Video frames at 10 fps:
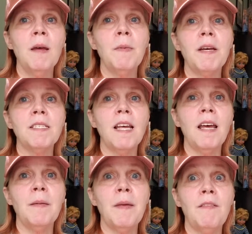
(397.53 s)
because
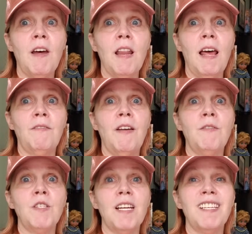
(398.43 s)
they've got like
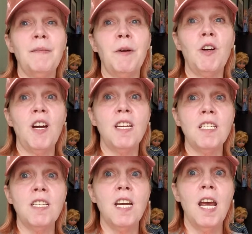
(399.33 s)
flavors like cinnamon crunch